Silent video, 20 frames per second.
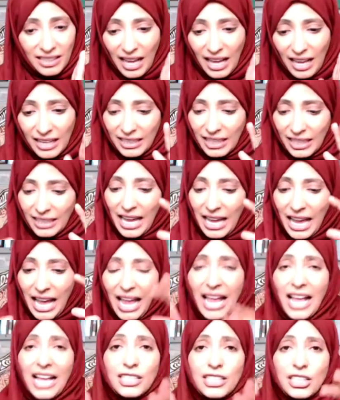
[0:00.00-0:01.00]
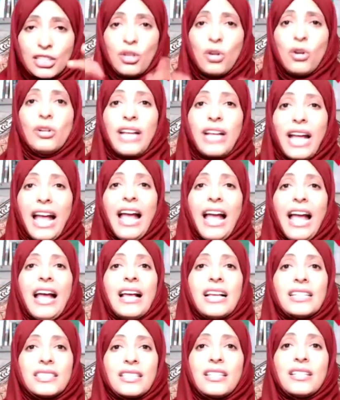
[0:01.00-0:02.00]
And as long
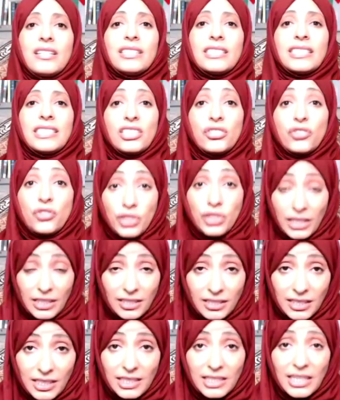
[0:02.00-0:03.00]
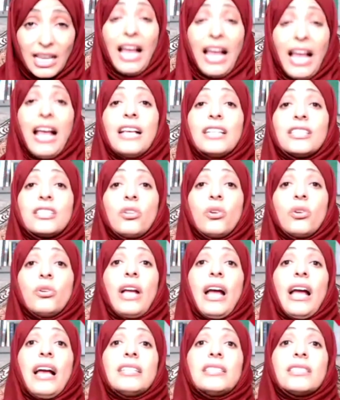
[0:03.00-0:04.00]
as there is injustice, as
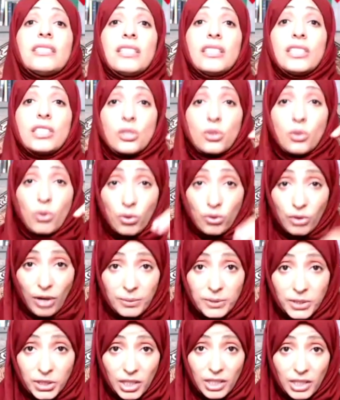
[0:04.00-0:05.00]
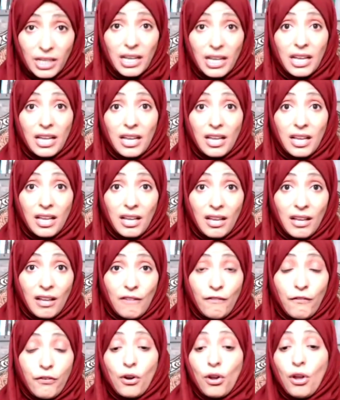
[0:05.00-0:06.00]
long as there is corruption
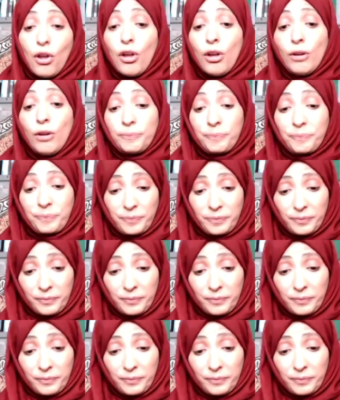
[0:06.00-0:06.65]
from